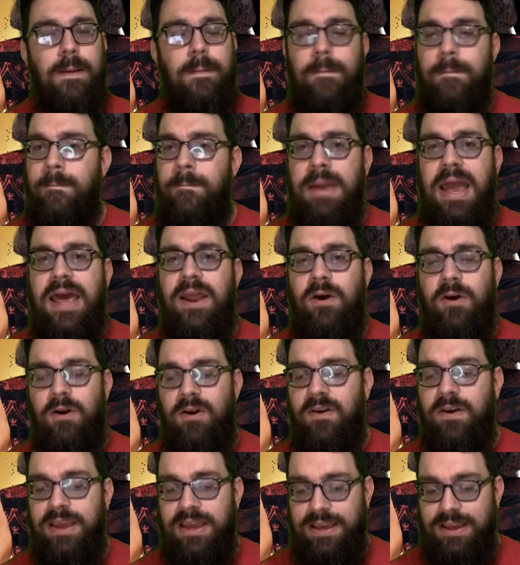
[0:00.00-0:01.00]
Matt
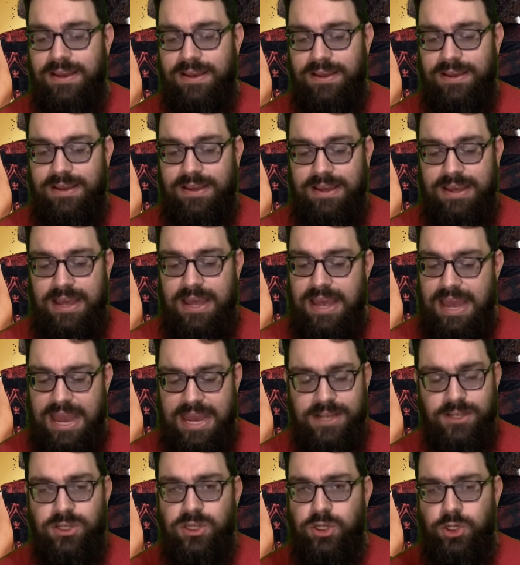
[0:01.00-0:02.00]
Hardy
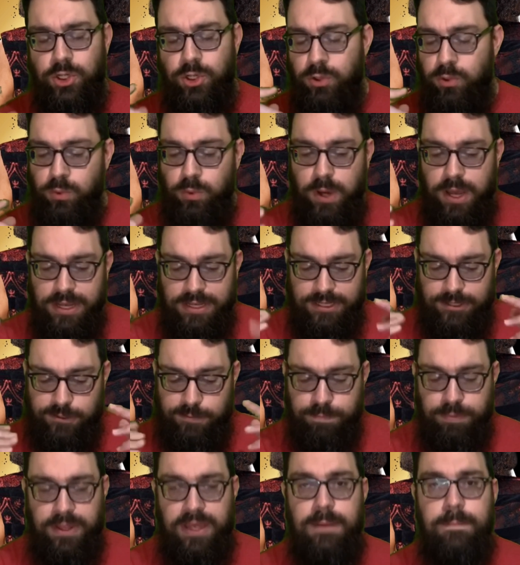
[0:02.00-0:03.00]
has two
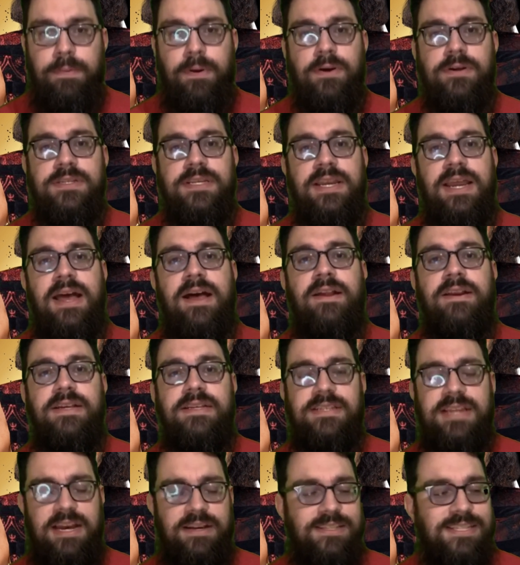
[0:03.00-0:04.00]
split personalities.
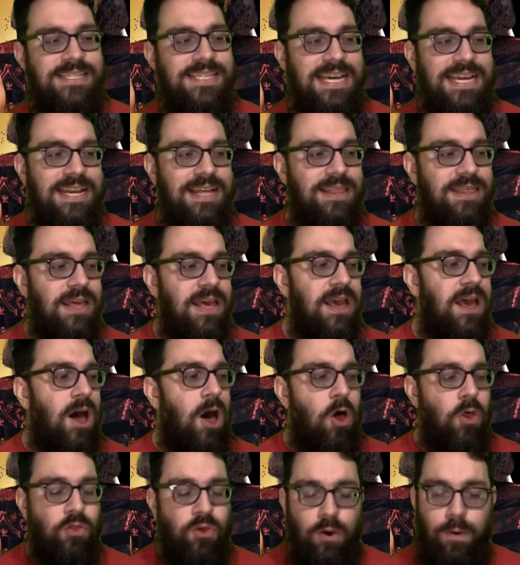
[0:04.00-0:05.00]
Now, Zenith,
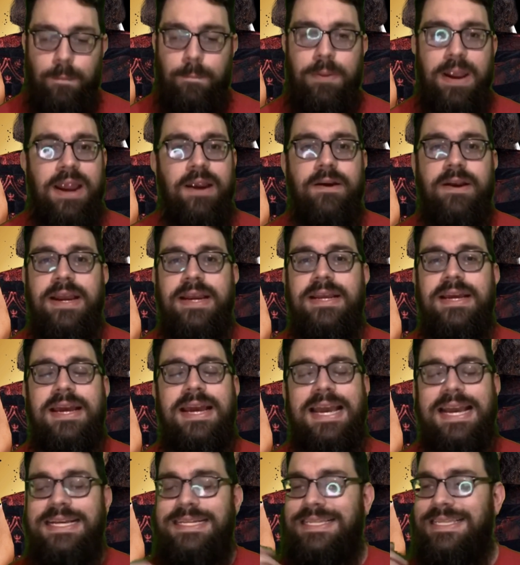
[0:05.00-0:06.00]
although buried,
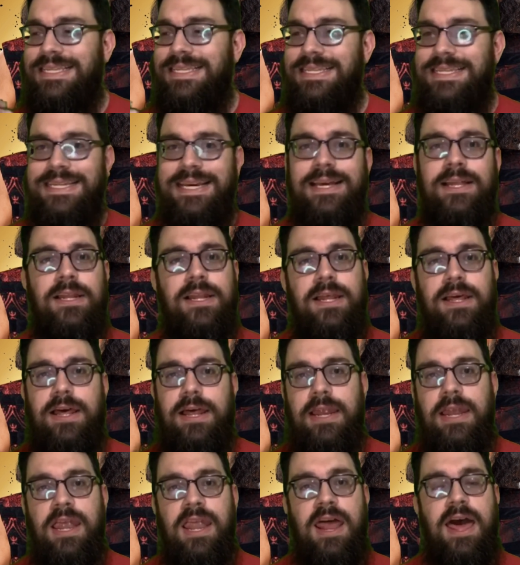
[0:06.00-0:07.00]
is still
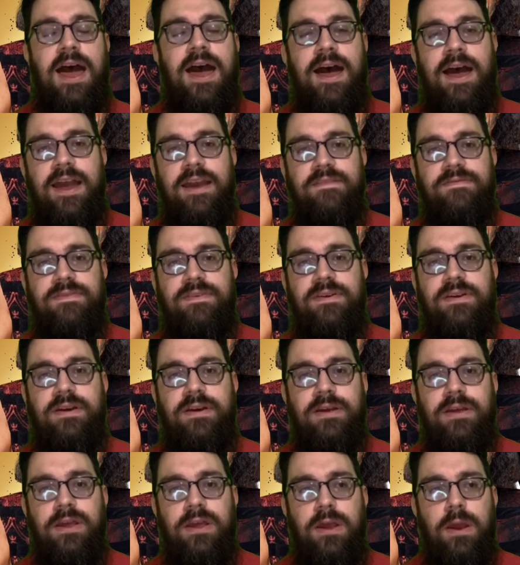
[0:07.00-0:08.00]
alive.
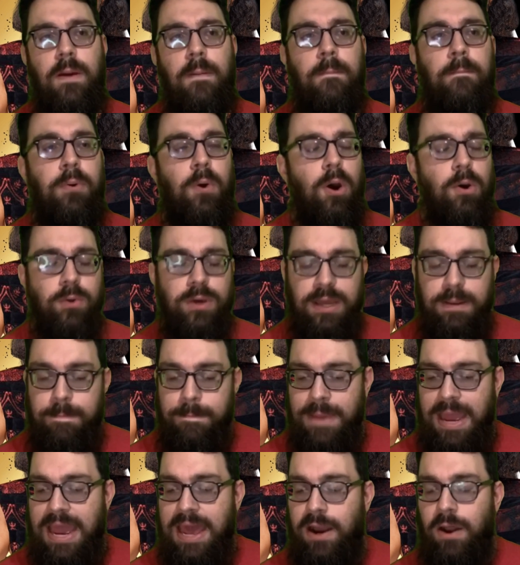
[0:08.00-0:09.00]
Broken
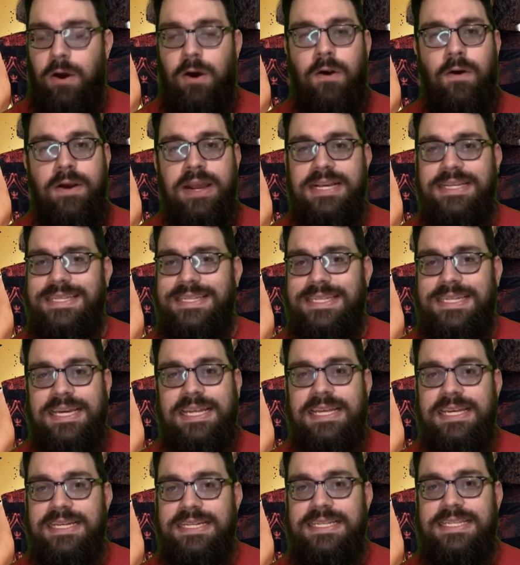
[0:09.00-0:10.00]
Matt Hardy still
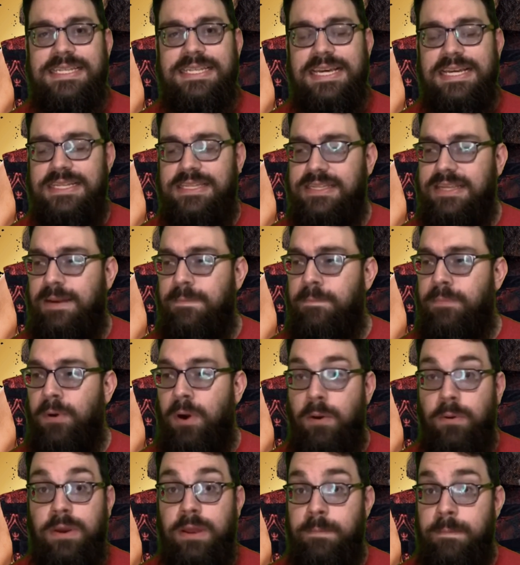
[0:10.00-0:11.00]
exists, and
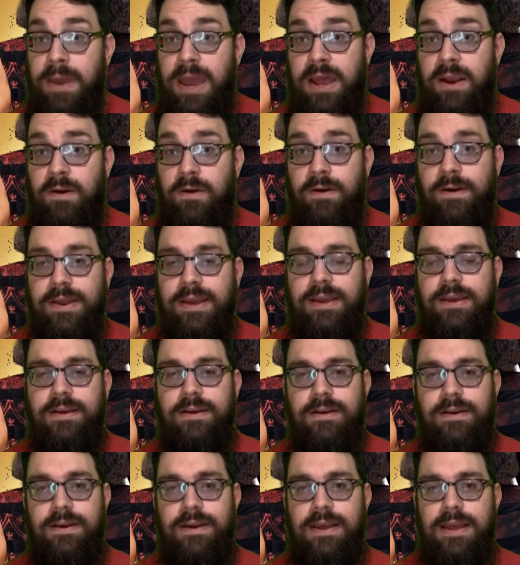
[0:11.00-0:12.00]
Broken Matt Hardy
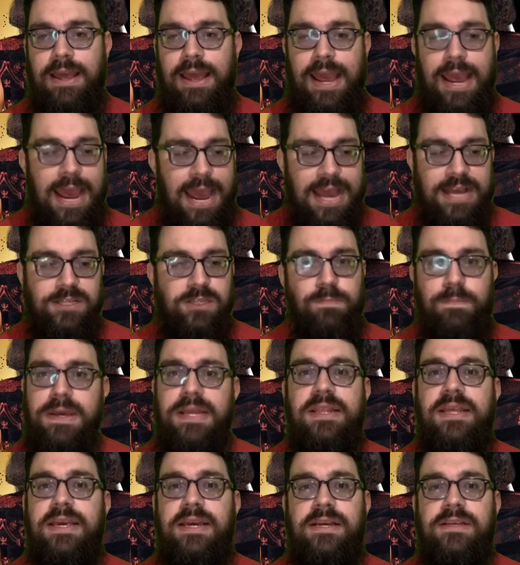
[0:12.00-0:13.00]
has been
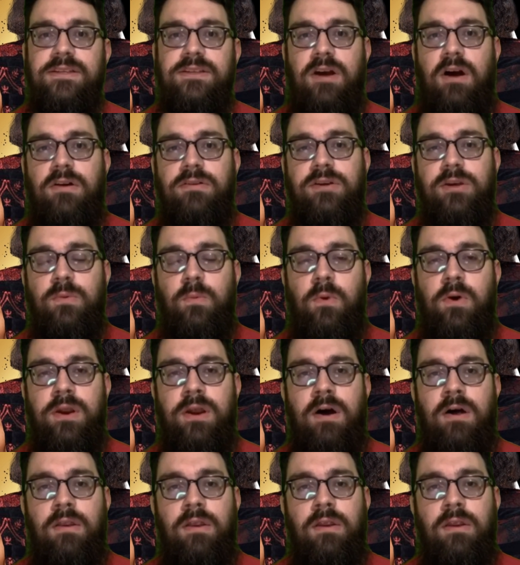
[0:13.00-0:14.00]
the Exalted One
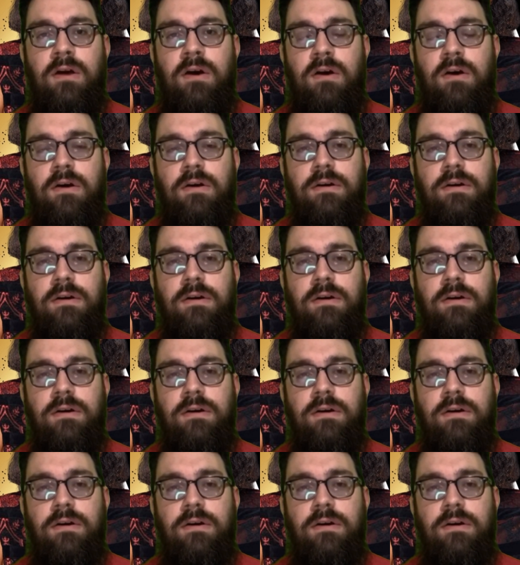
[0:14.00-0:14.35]
all along.